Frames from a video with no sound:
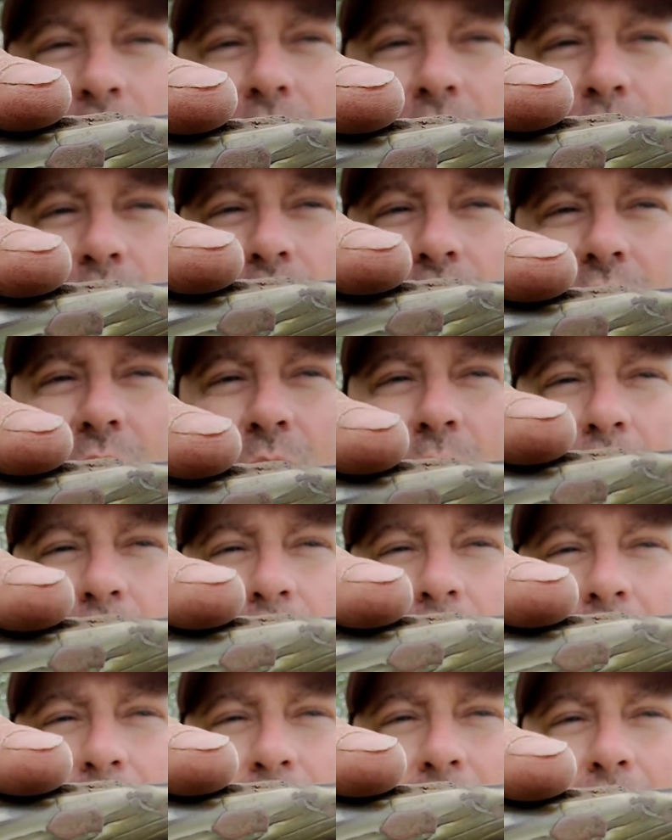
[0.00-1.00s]
we'll see what we
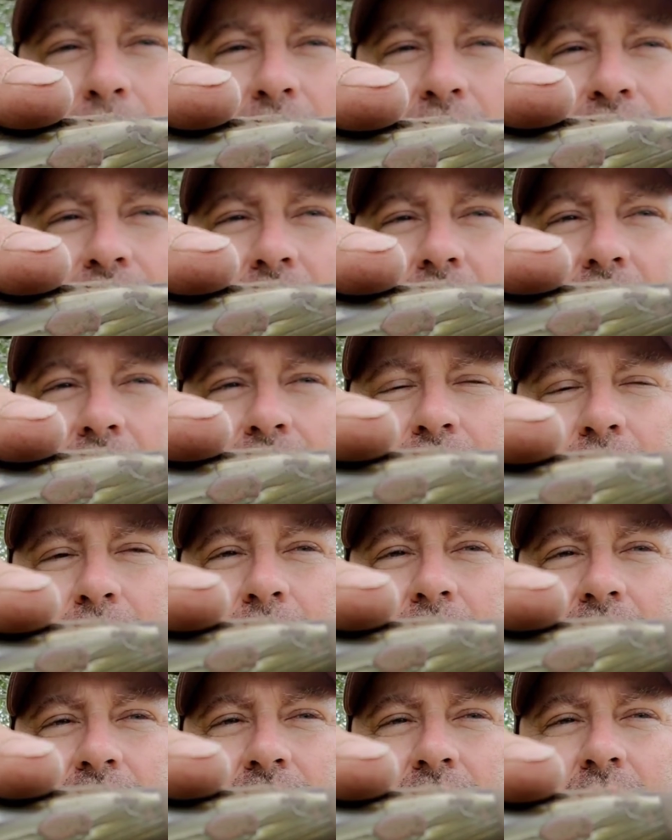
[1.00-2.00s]
might be able to find from
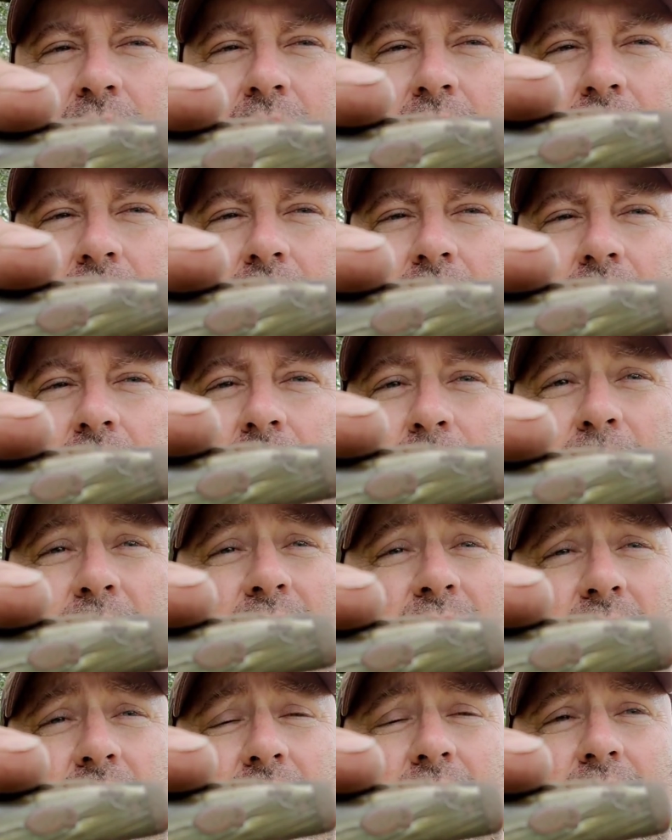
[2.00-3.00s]
this.
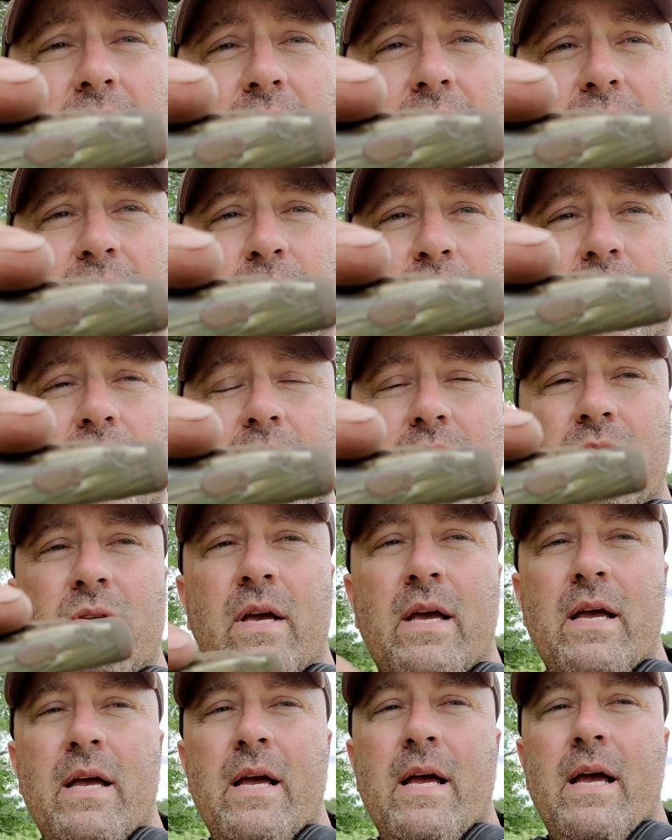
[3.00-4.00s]
Excited to leave with this.
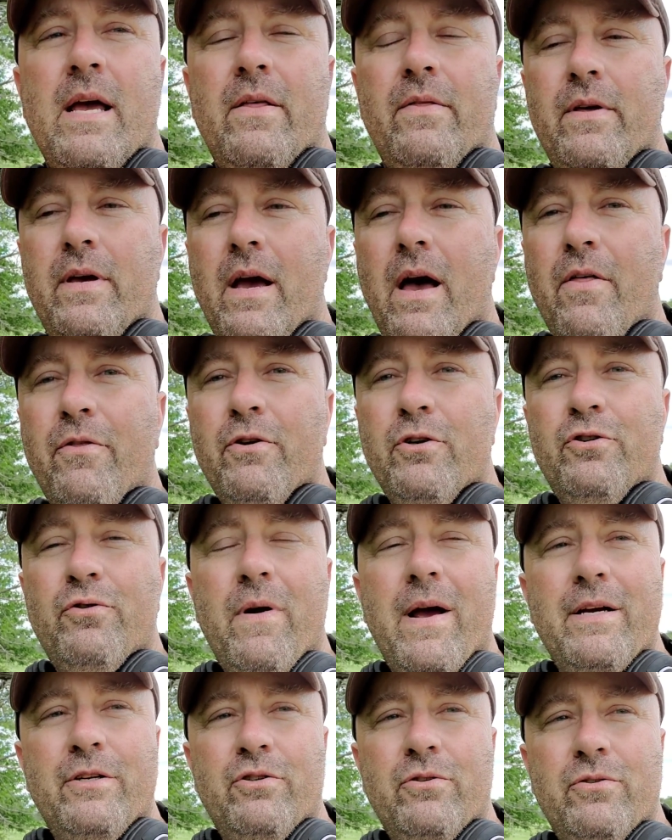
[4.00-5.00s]
The other
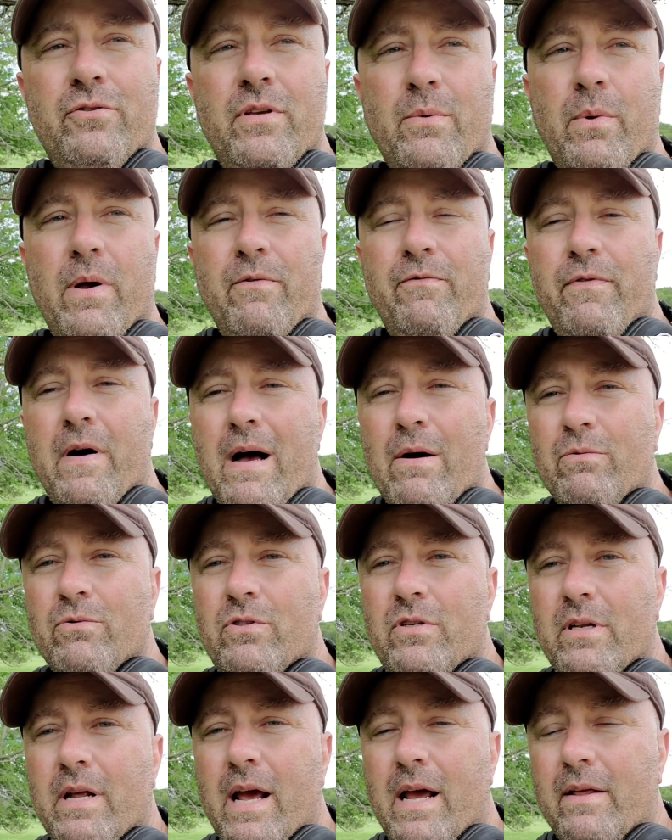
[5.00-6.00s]
treasures that we
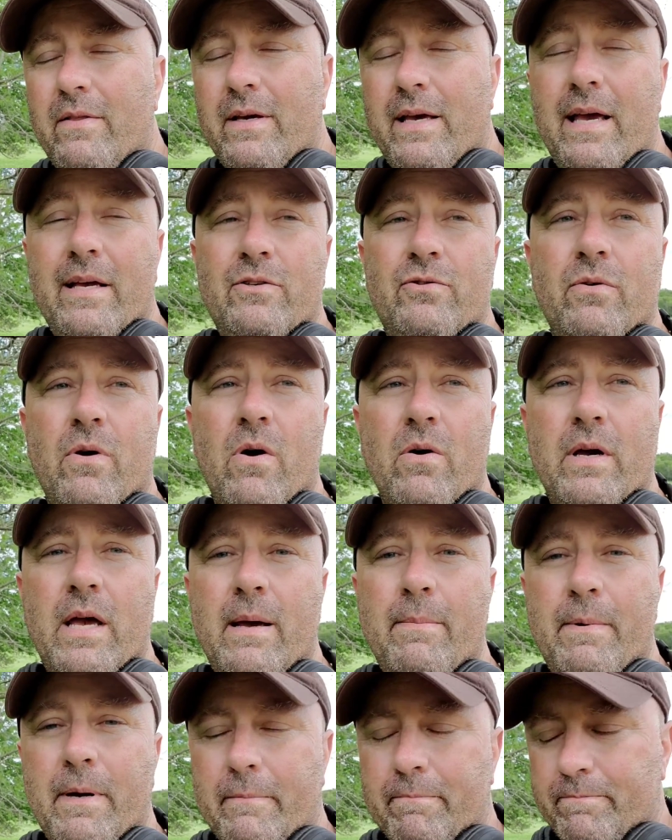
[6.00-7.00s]
found today, the kids are all
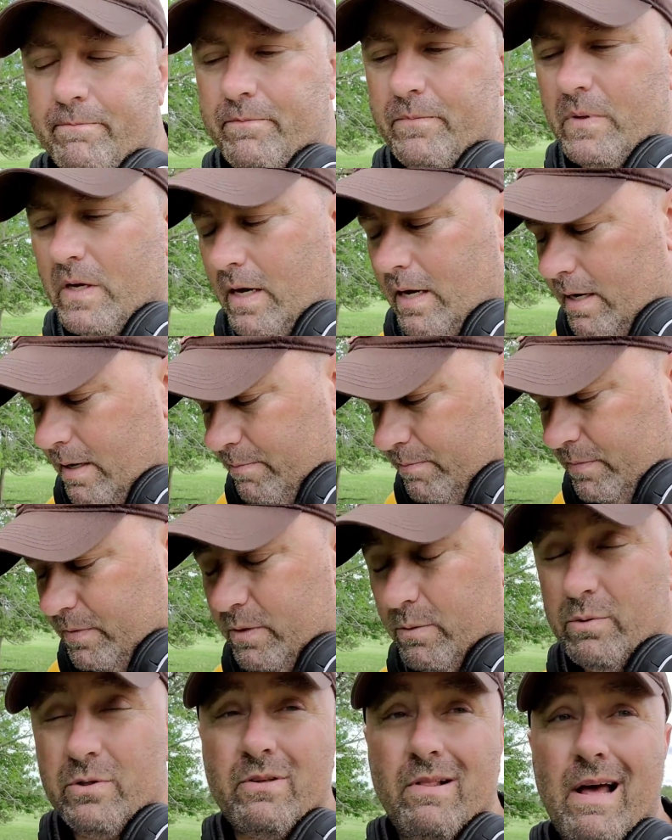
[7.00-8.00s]
keeping.
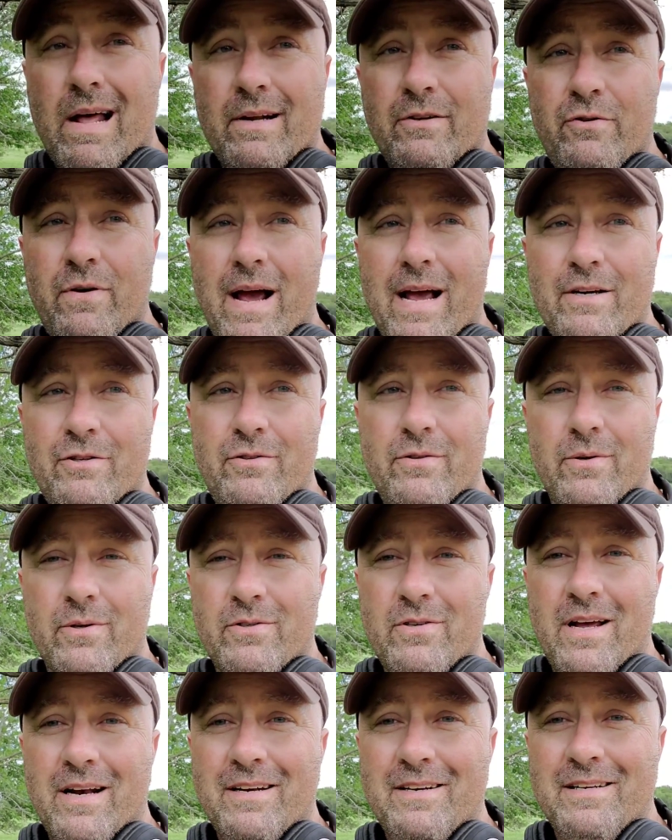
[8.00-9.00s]
There was a lot of trash. They're
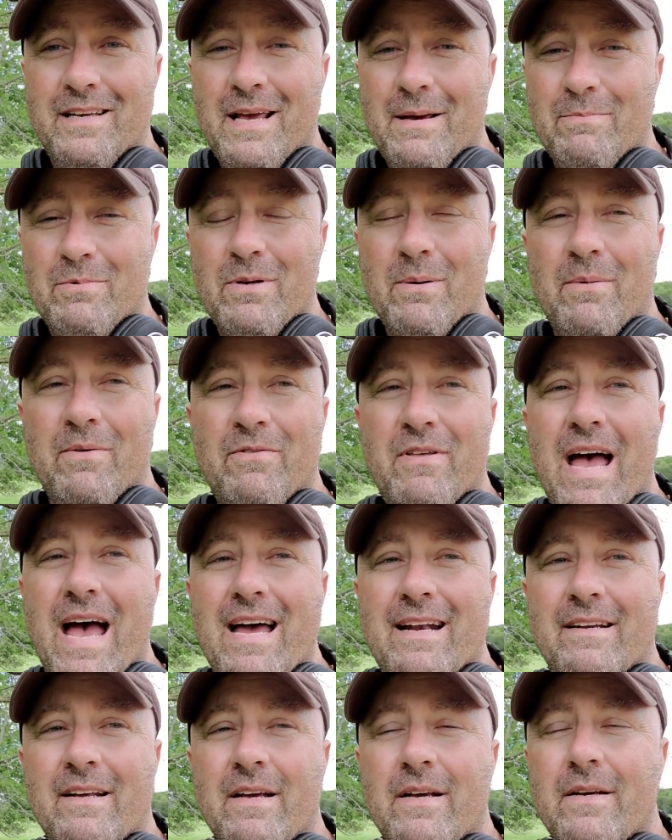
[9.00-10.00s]
excited to keep some of that.